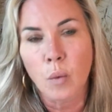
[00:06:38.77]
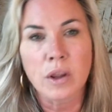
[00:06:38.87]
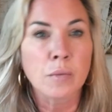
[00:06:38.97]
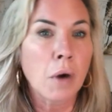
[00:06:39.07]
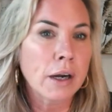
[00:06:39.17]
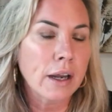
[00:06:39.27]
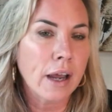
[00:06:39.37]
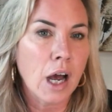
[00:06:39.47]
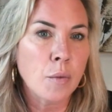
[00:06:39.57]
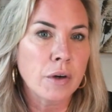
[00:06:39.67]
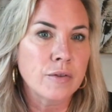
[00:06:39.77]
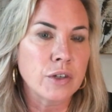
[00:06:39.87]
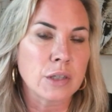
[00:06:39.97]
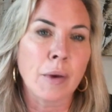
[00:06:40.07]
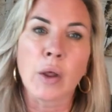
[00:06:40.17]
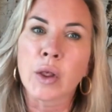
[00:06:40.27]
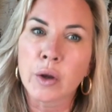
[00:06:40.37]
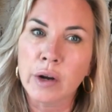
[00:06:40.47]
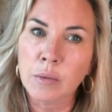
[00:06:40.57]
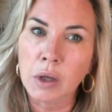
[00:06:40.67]
with a market cap of just about
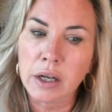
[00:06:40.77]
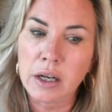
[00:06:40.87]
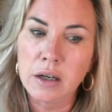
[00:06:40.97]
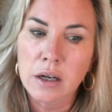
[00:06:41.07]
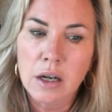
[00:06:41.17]
$30 million.